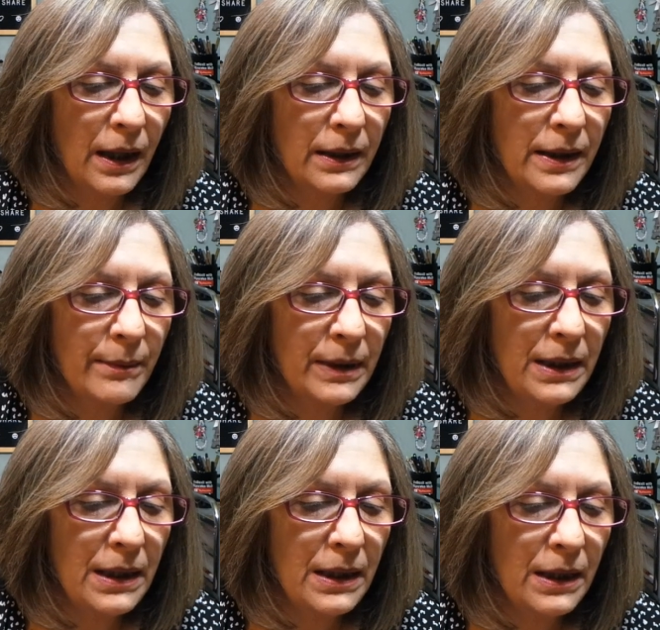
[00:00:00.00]

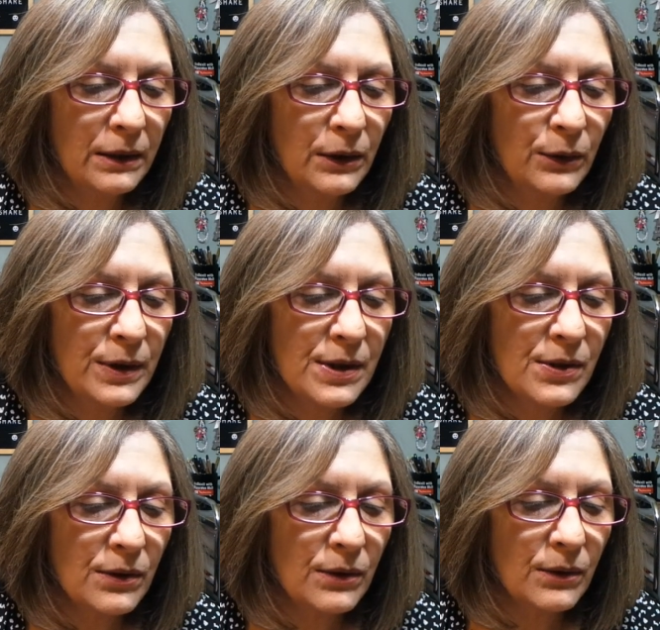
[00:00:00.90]
Anemone,
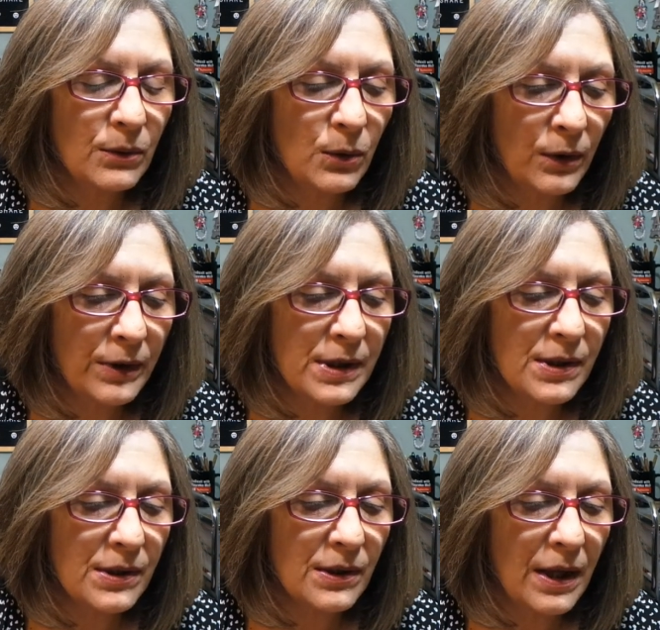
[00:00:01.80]
lotus,
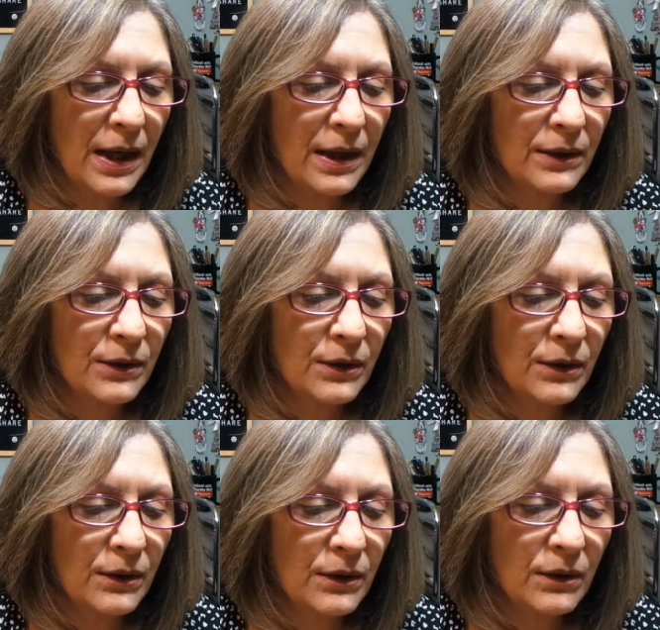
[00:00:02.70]
orris, and
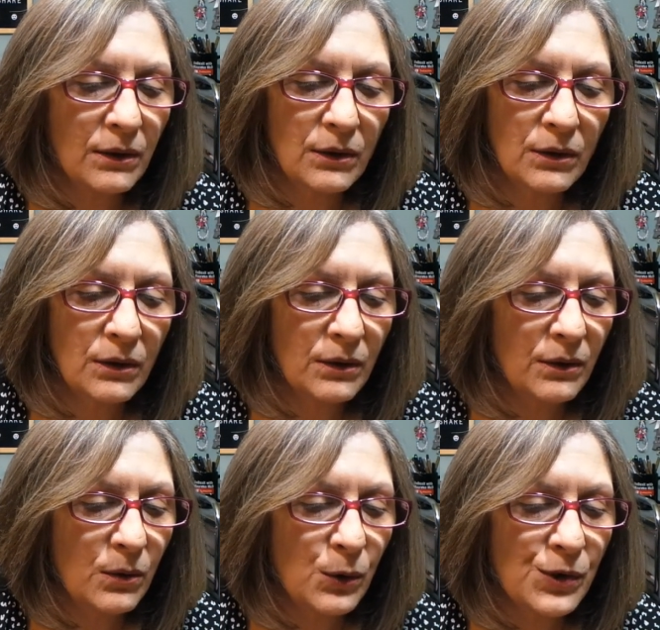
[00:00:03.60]

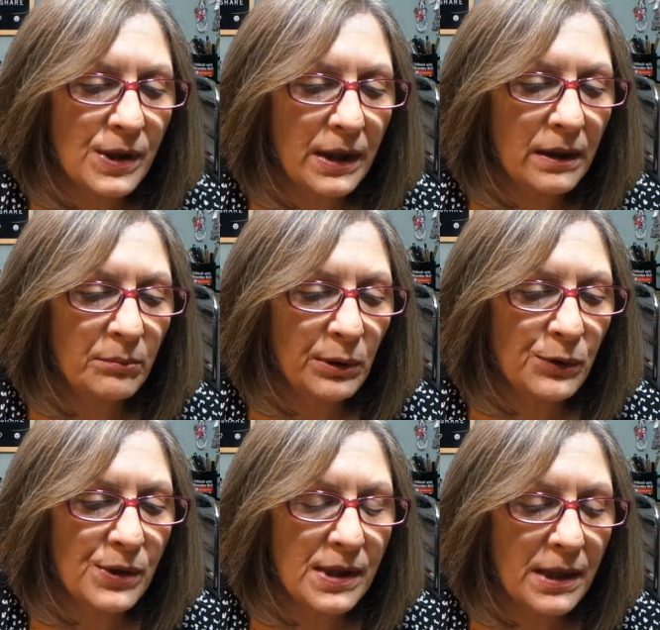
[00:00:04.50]
Corsican
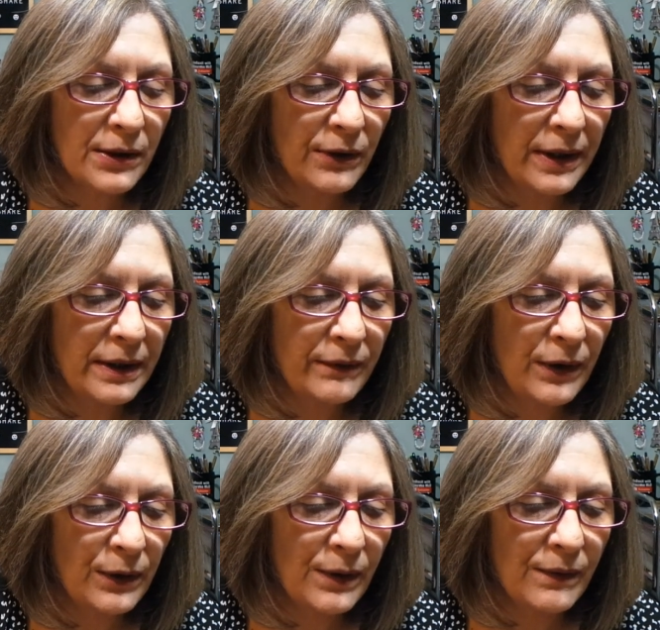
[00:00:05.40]
blue cedar. I never
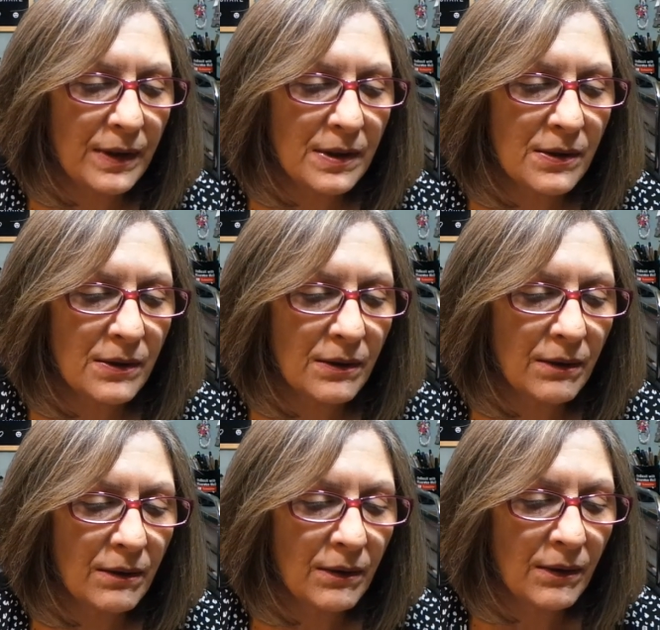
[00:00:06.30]
heard of this.
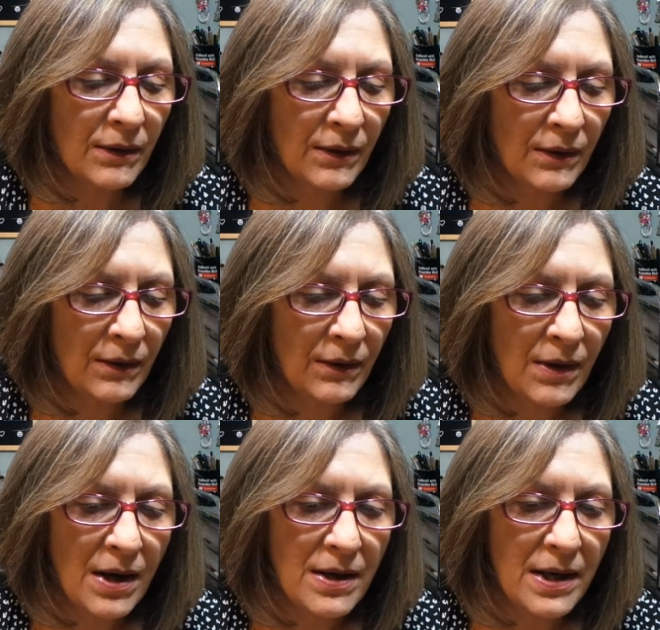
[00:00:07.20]

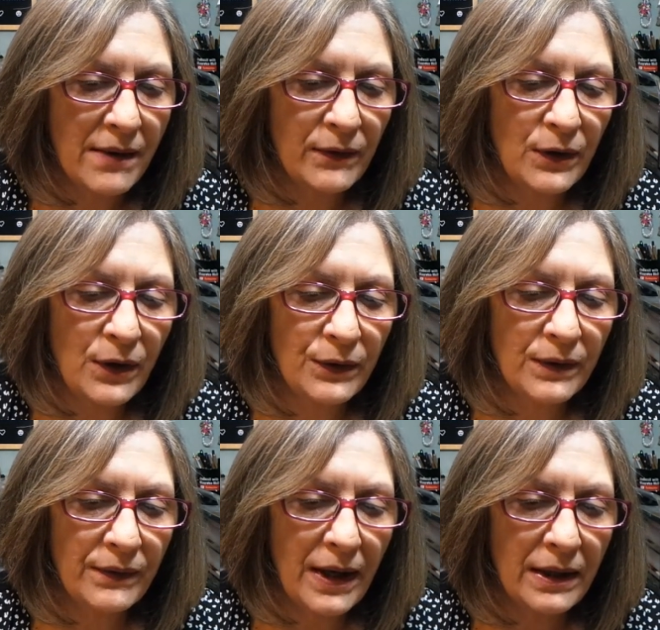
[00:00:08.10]
Never heard
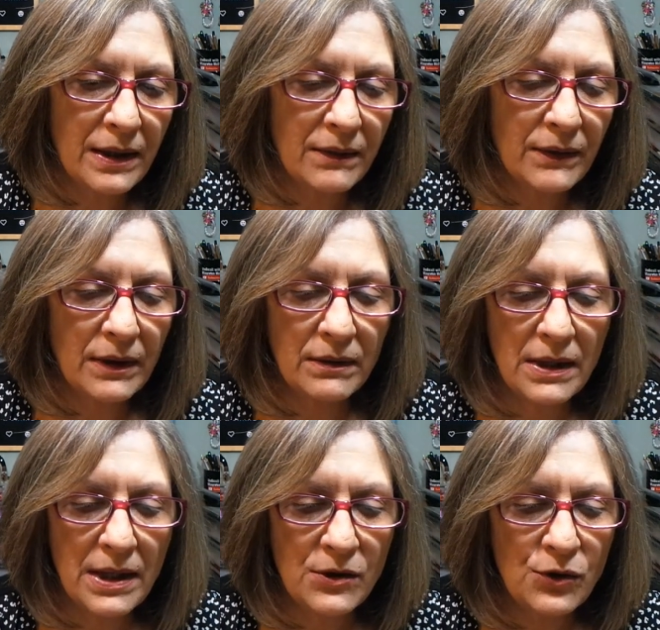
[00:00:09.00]
of any of it.
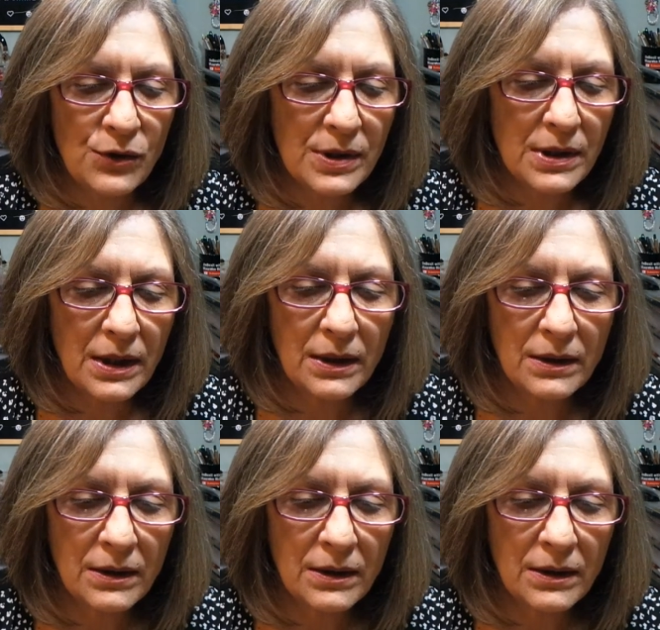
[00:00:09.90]
Interesting.